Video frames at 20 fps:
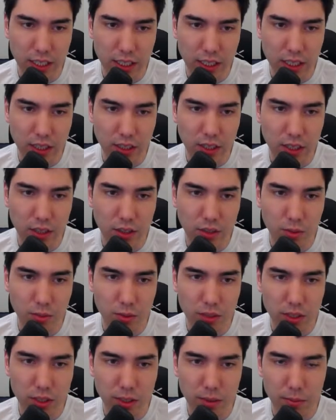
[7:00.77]
here, it
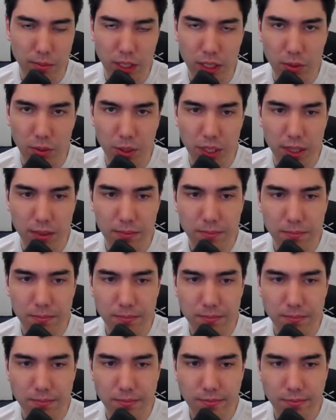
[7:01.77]
opens up my queen.
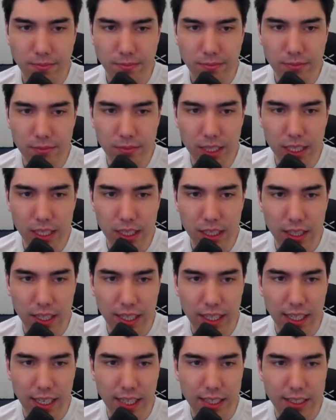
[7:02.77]
They
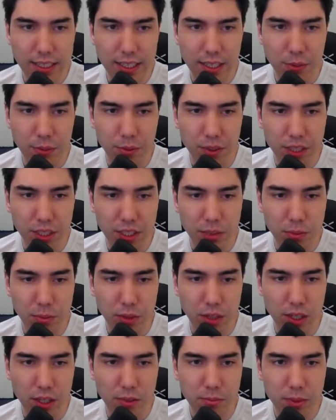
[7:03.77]
can't take with this
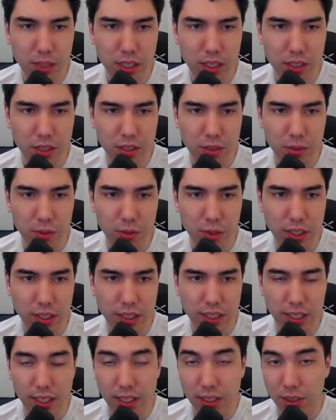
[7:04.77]
pawn because queen
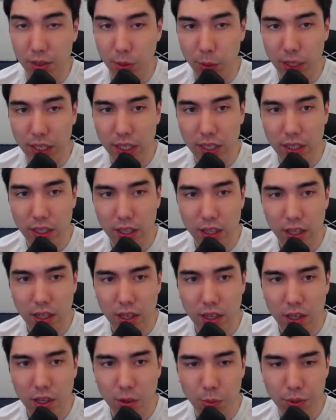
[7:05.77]
takes queen,
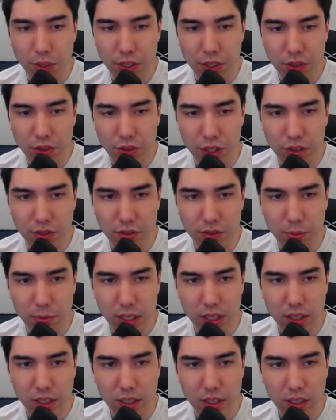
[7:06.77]
wins a rook for
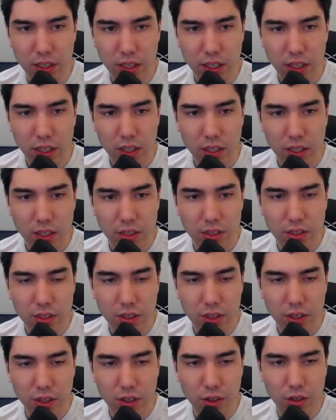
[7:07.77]
me.
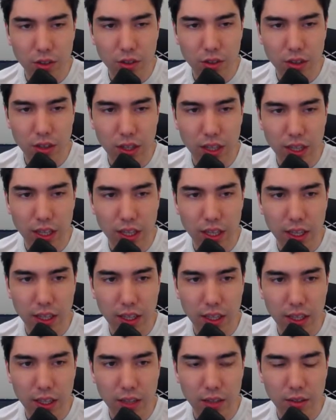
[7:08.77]
So
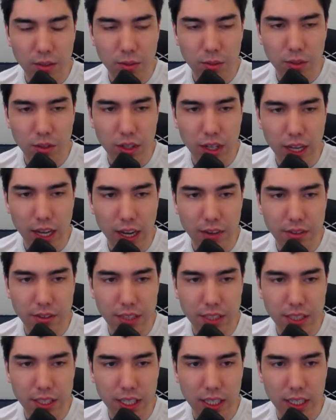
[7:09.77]
they would have to
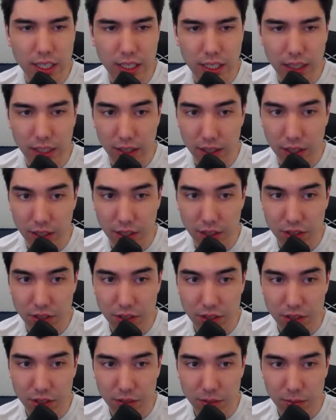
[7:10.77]
take like
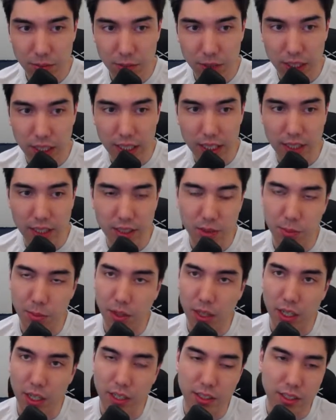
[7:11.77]
this, but again, this
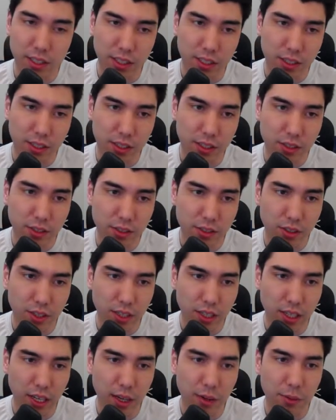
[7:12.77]
pawn's here. So
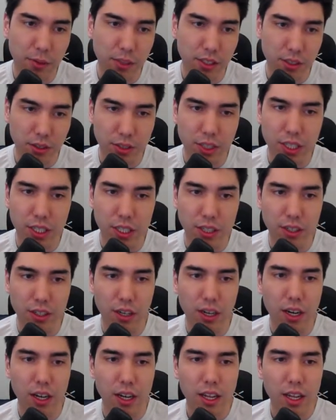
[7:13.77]
then I would go
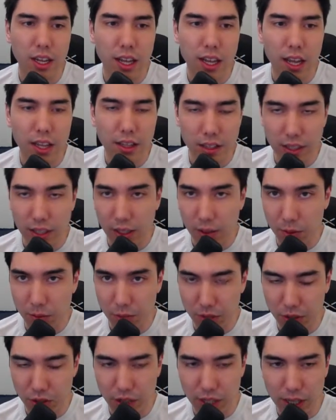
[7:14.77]
here, and the knight would
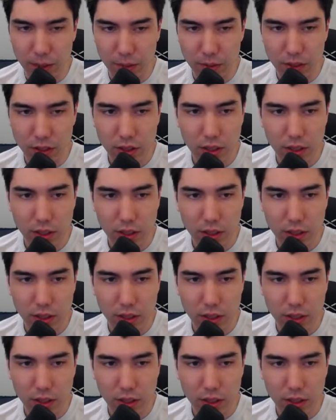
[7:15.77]
be trapped.